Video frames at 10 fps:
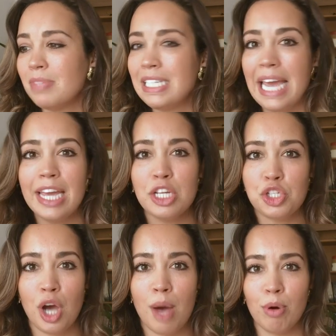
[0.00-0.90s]
day
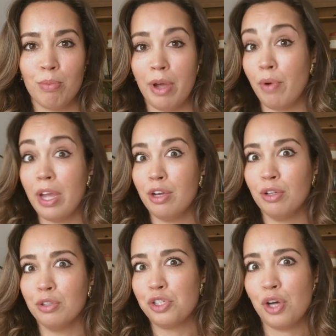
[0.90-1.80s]
job or my
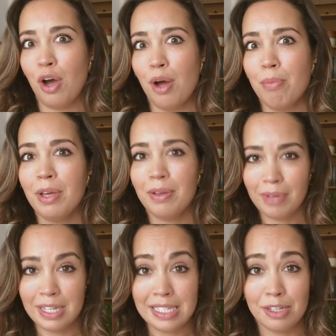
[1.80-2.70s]
regular job
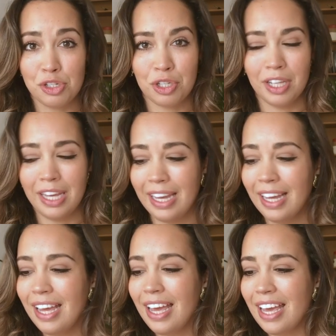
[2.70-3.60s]
essentially
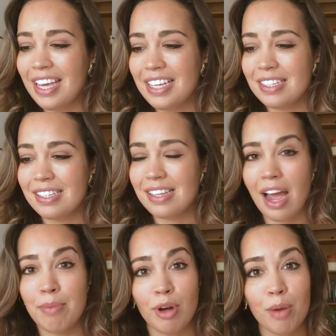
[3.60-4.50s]
is
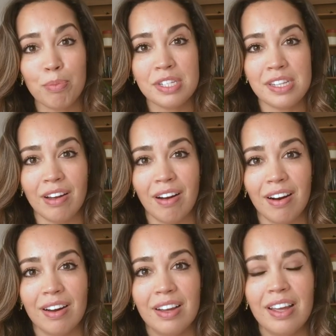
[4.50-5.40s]
I'm an opera
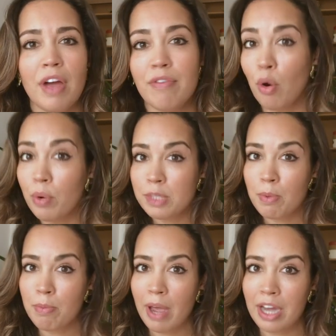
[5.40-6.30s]
singer. I've always
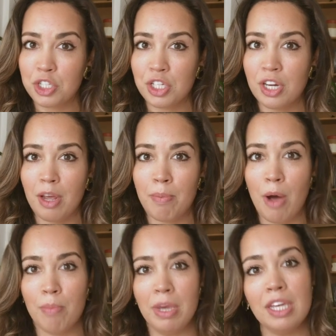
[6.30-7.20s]
been passionate
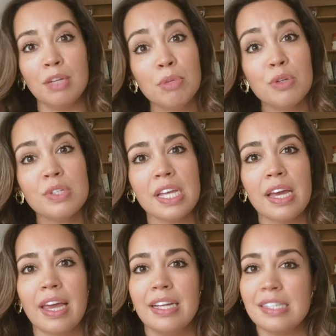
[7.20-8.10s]
about making
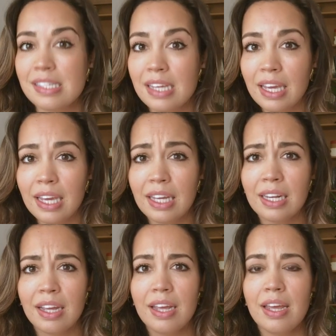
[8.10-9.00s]
music and
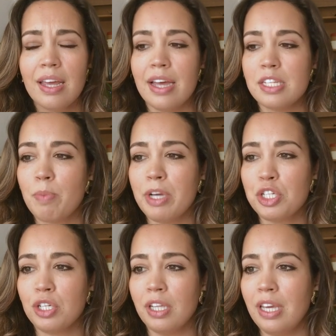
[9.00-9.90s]
singing,
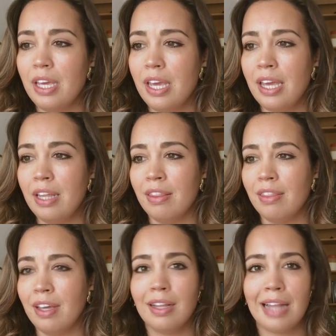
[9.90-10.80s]
especially in
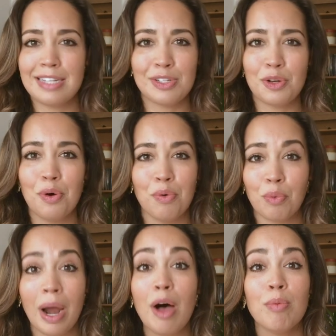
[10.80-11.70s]
the classical
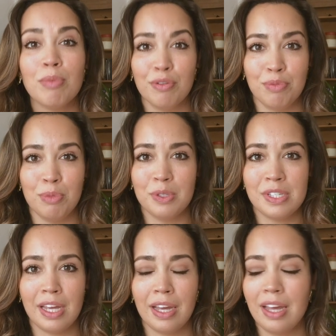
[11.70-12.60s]
realm of
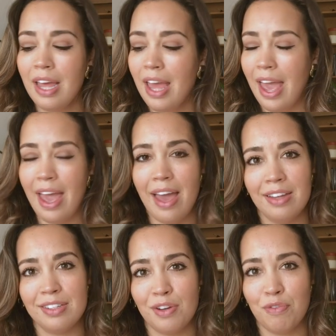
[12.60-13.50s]
music
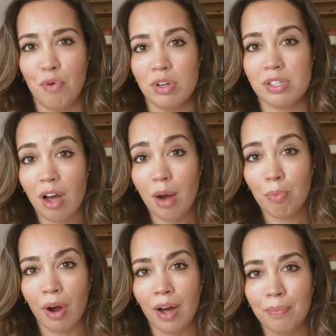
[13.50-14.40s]
and of course
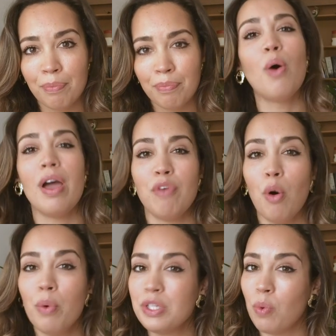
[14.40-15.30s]
opera. Well, I've
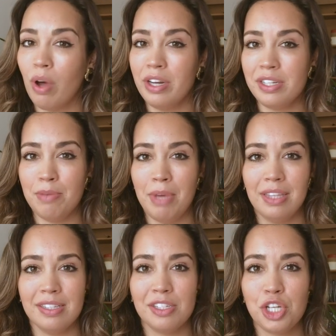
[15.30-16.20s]
always wanted to
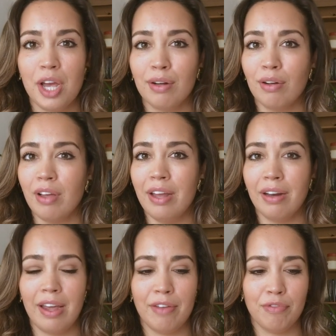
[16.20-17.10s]
make this channel and
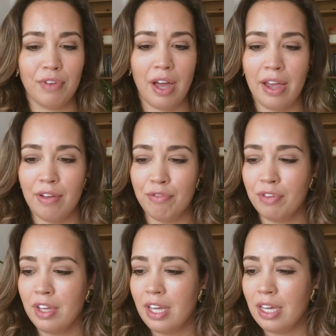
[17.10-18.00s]
I've, I've
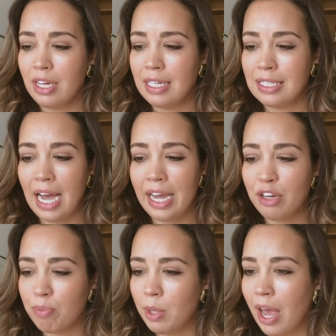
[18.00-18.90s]
kind
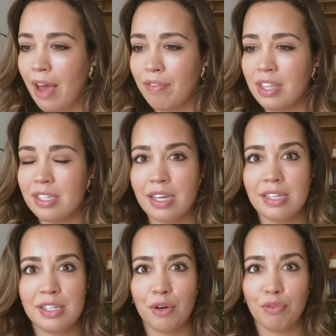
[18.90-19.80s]
of been having this
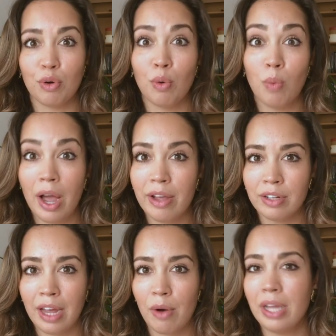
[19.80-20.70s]
idea for a while
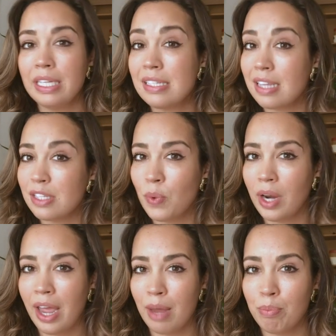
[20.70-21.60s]
now. At least that's what
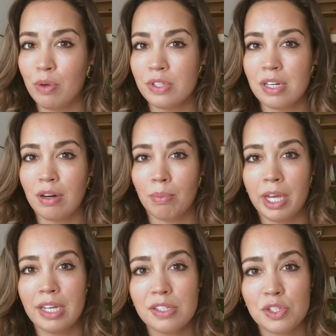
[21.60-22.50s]
I had posted on my
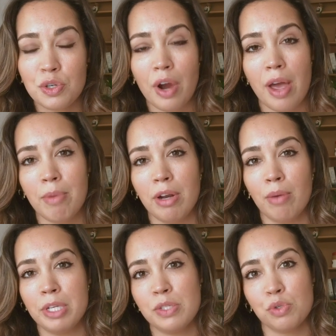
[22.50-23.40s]
Instagram and on
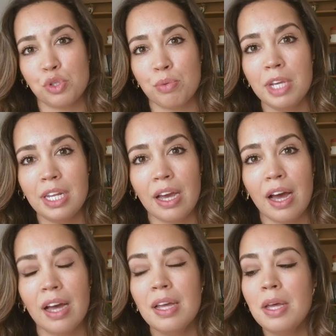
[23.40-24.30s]
my social media.